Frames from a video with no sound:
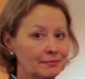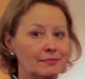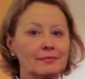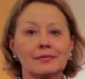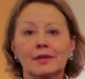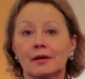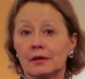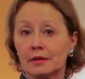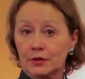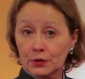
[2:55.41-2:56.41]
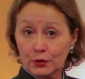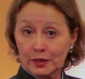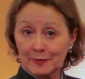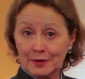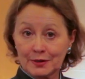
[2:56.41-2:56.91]

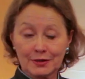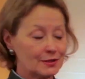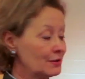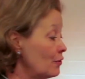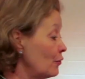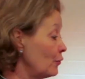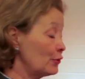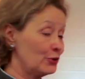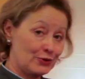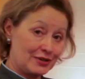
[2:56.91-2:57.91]
Saucepans or your